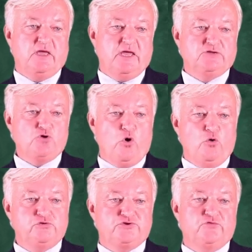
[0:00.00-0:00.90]
and
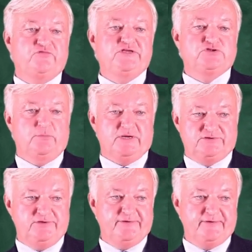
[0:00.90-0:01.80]
audio-video
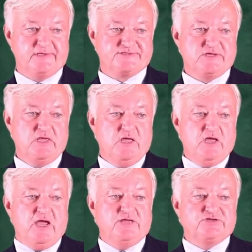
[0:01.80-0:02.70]
materials
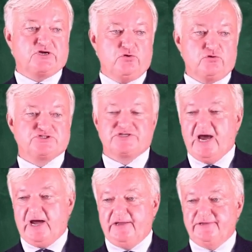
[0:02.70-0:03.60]
and the course
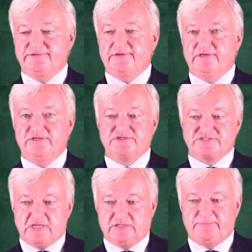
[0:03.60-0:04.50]
guide in the
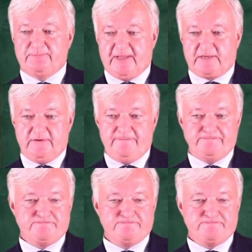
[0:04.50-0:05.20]
study pack.